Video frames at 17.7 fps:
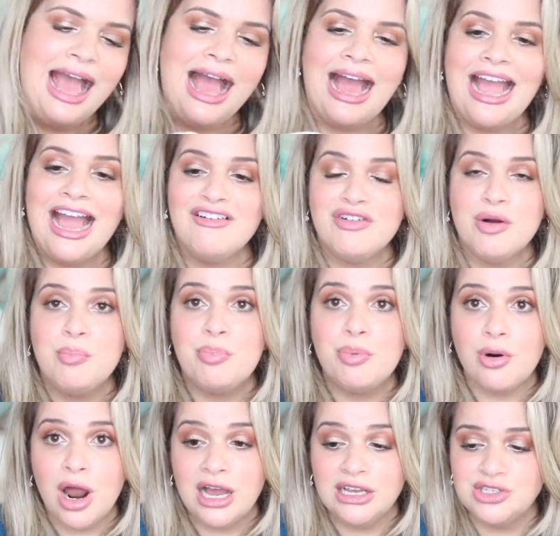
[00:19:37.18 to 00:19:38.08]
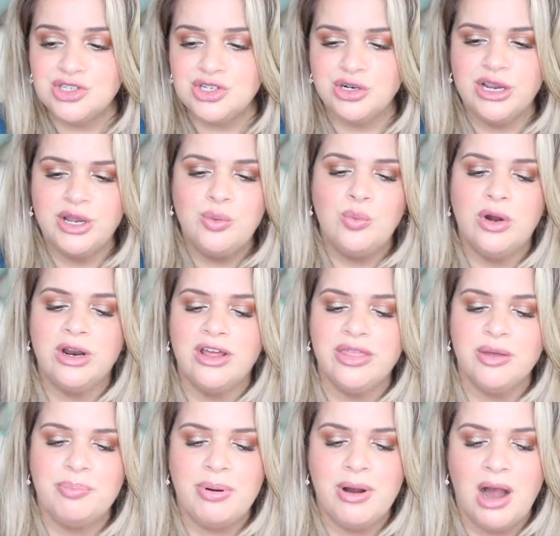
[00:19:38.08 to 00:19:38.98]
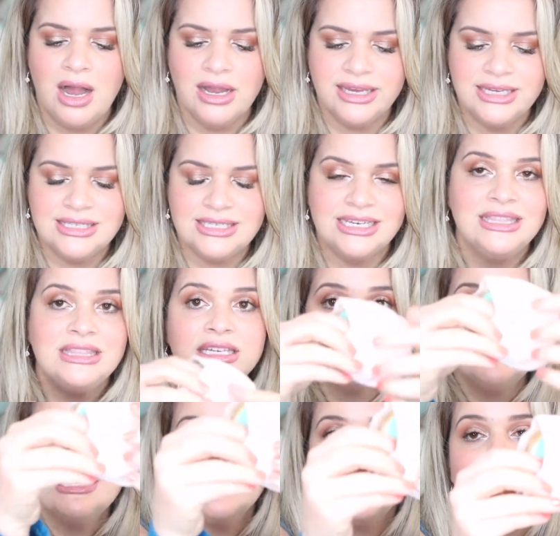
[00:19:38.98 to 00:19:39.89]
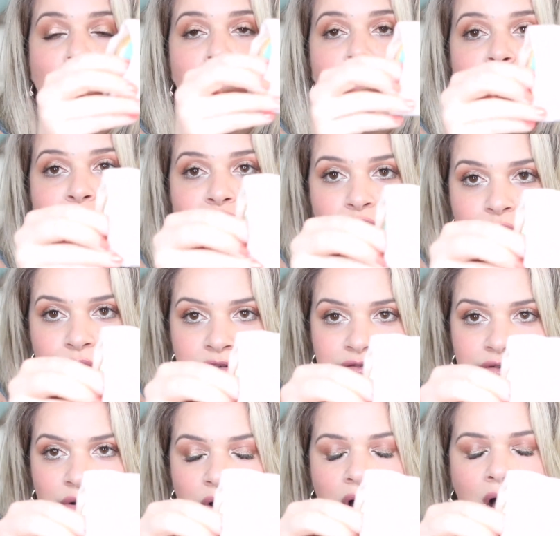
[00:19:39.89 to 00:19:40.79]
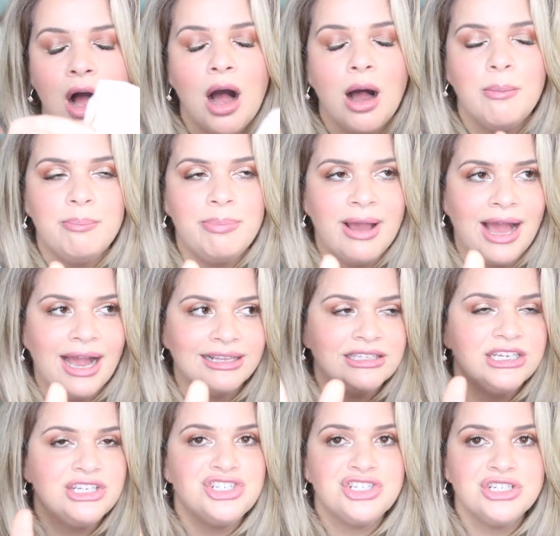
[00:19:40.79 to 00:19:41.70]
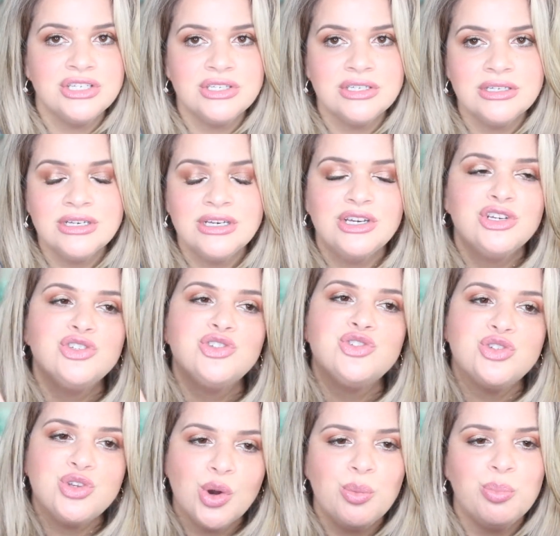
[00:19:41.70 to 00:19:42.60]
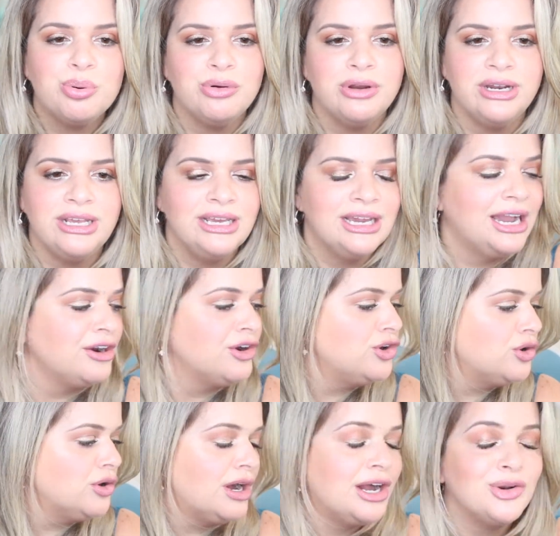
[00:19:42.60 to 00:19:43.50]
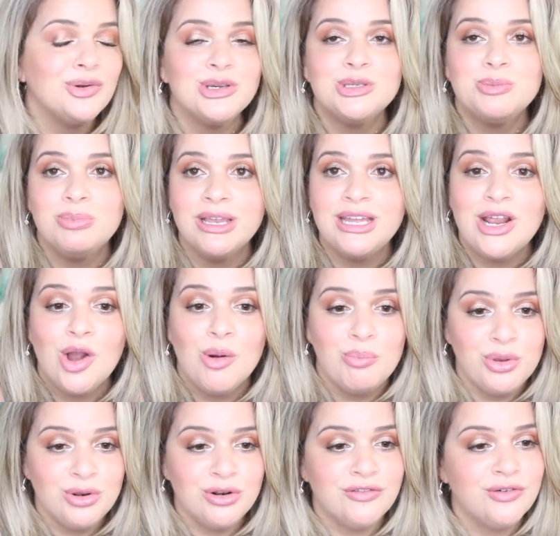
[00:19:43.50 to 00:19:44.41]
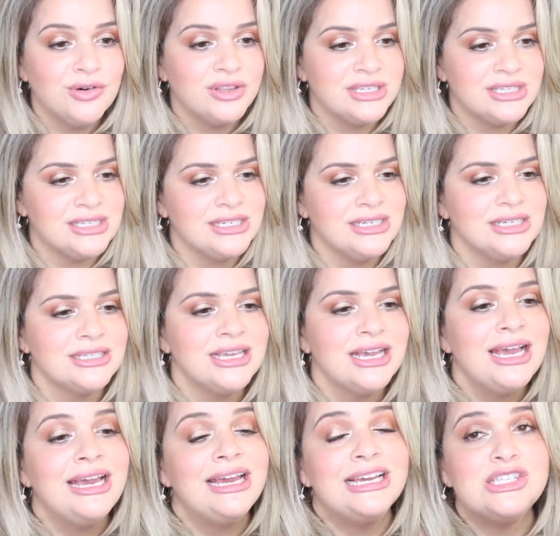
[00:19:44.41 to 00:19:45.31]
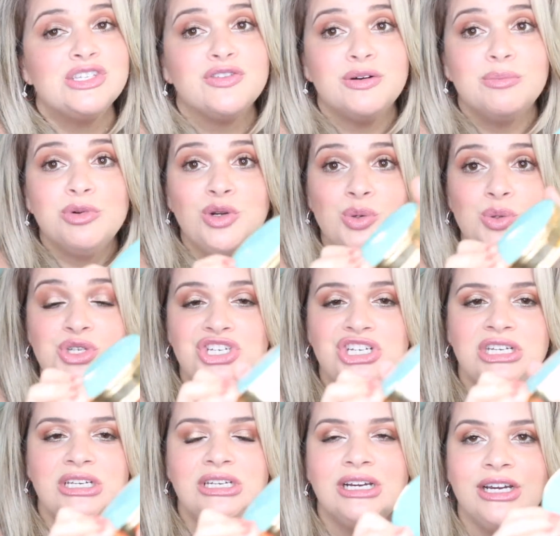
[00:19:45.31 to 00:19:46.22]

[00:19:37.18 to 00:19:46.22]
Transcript: I have a bronzer in one of the pockets and this is like a beautiful compact. It's just so pretty. I don't know how to explain how beautiful this is. It's from Gucci.